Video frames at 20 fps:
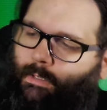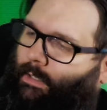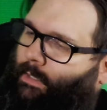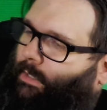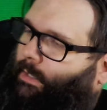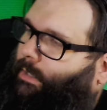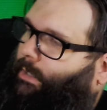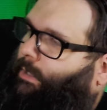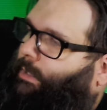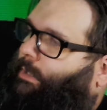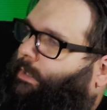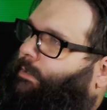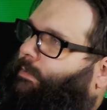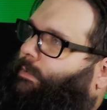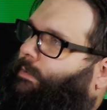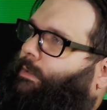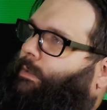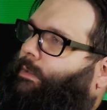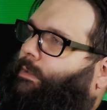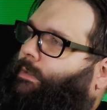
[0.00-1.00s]

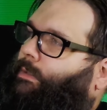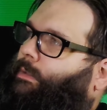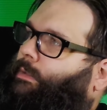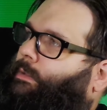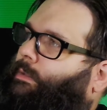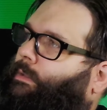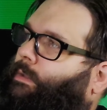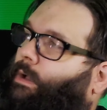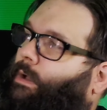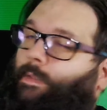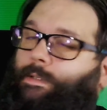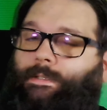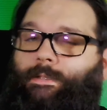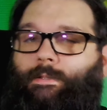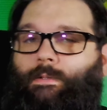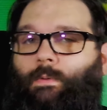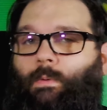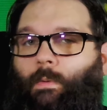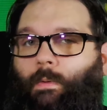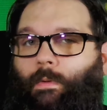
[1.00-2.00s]
And oh,
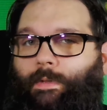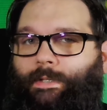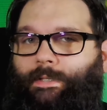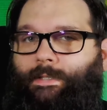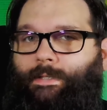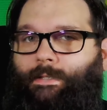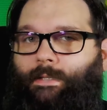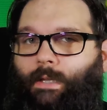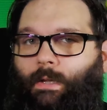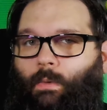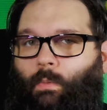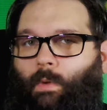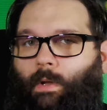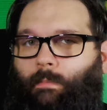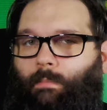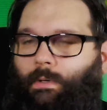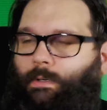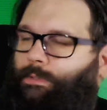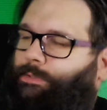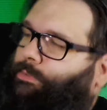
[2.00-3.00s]
this is cool. This is the
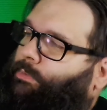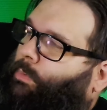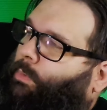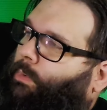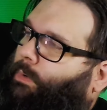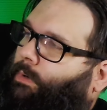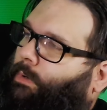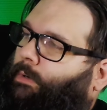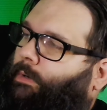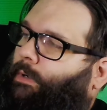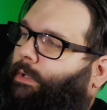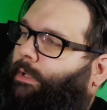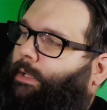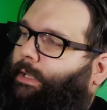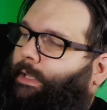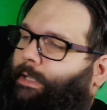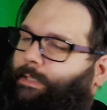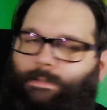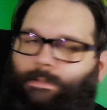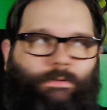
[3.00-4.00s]
one per store
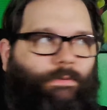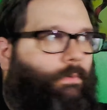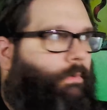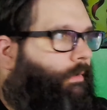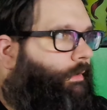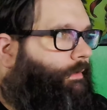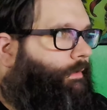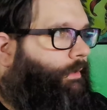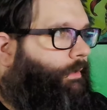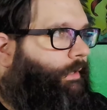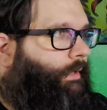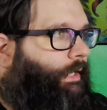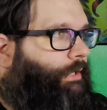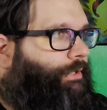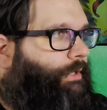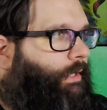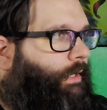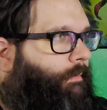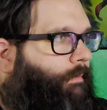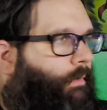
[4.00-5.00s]
uh, X of Swords
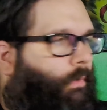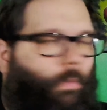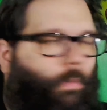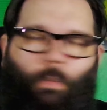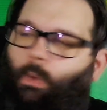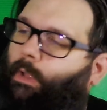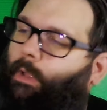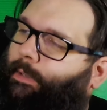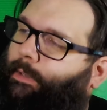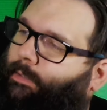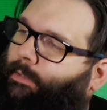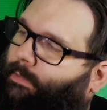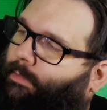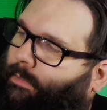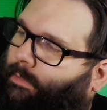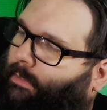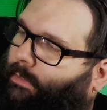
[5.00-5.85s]
creation number one.